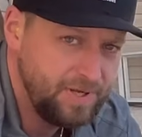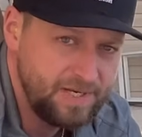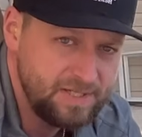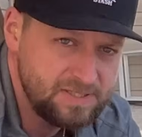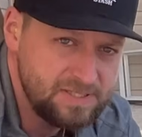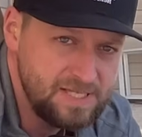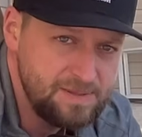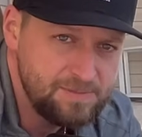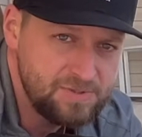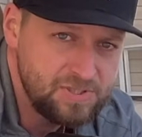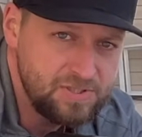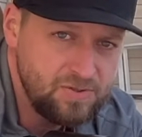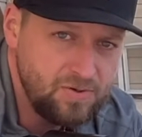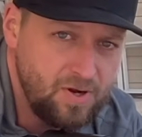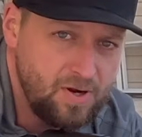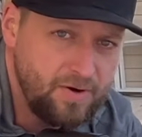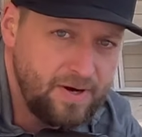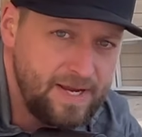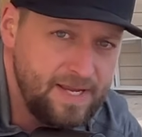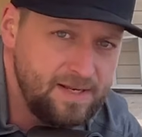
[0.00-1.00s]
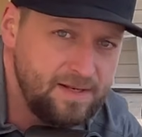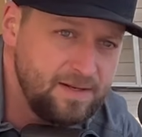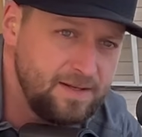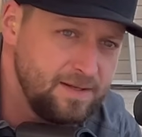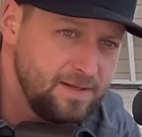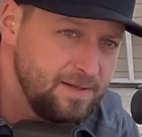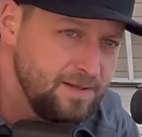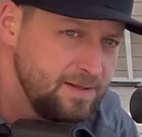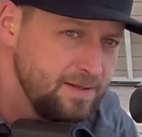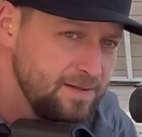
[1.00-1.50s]
it seems to do all right.
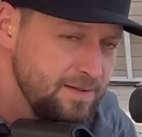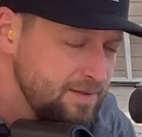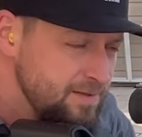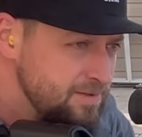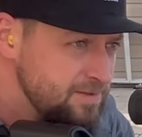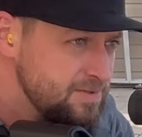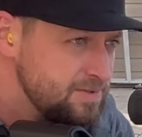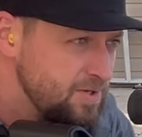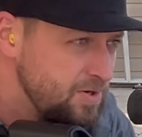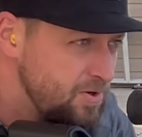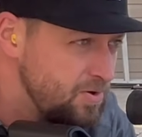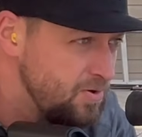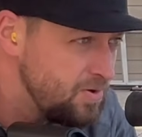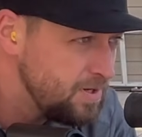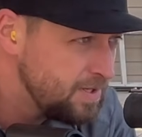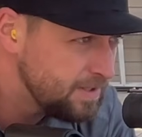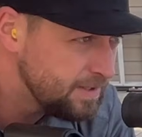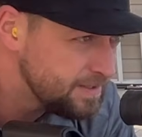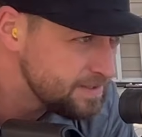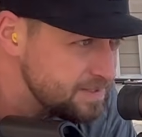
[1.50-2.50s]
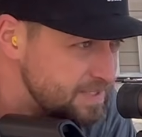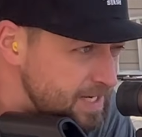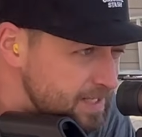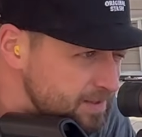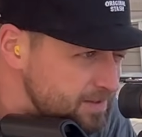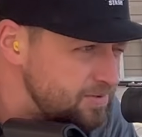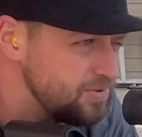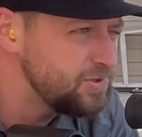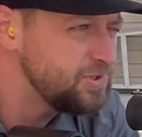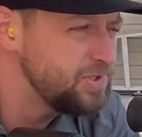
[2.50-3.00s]
So let's get
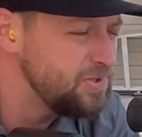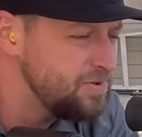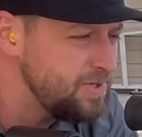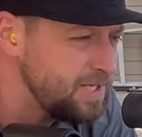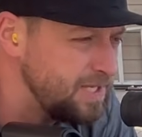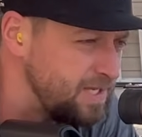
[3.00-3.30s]
to shooting